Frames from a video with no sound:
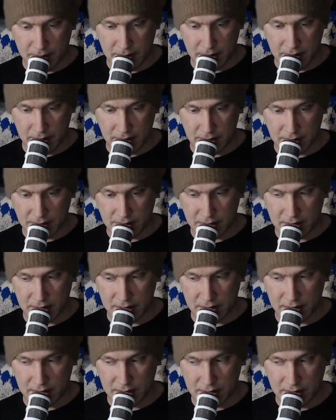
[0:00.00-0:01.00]
is
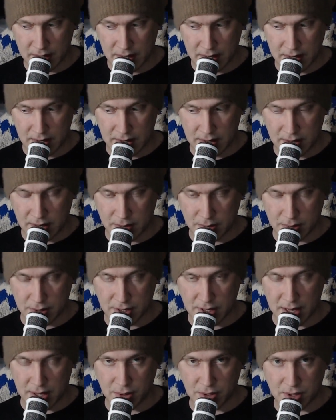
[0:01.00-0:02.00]

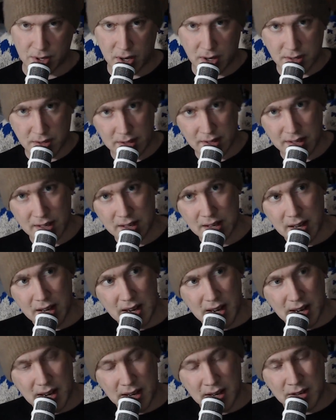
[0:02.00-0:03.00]
cytotoxic,
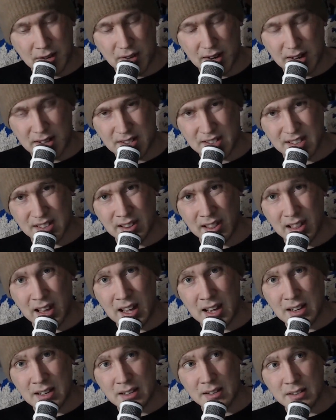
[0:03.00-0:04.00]
and it affects the
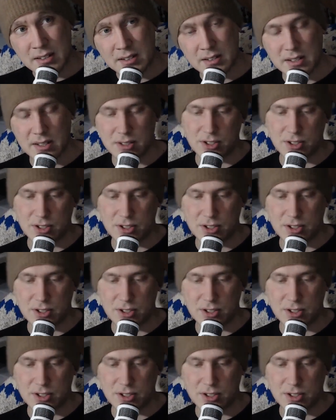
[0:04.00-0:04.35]
lungs.